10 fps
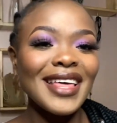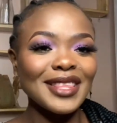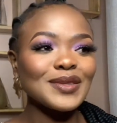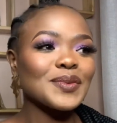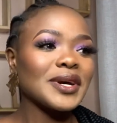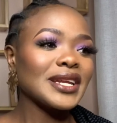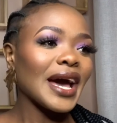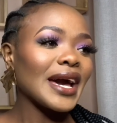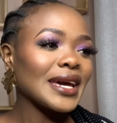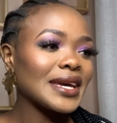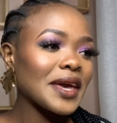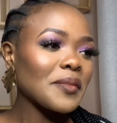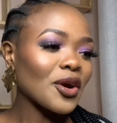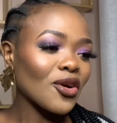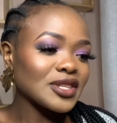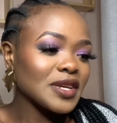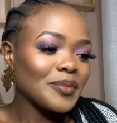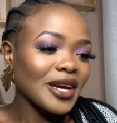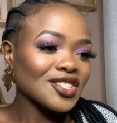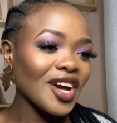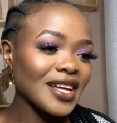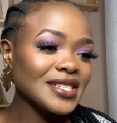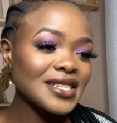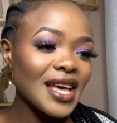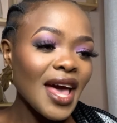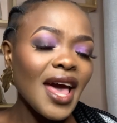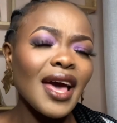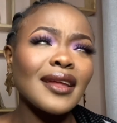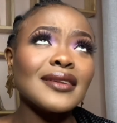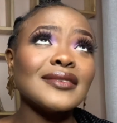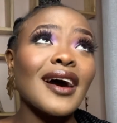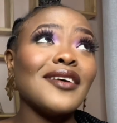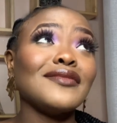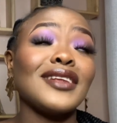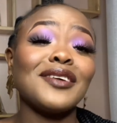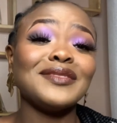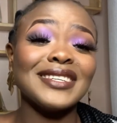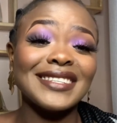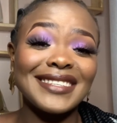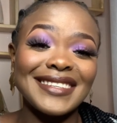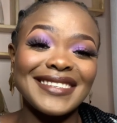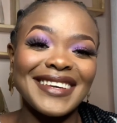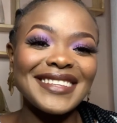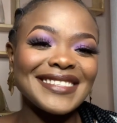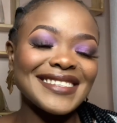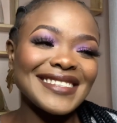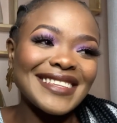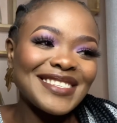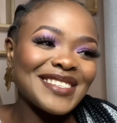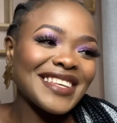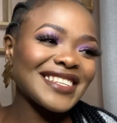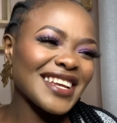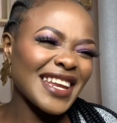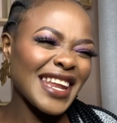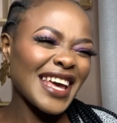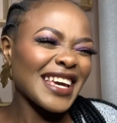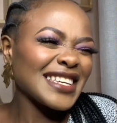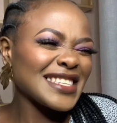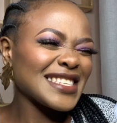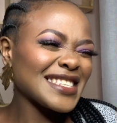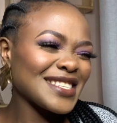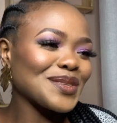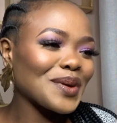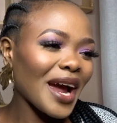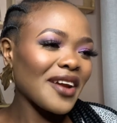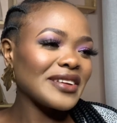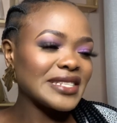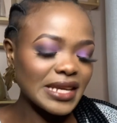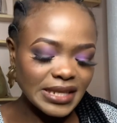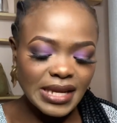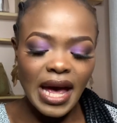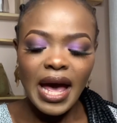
this one I came across it by chance and I've loved it. It's such a nice to carry scent.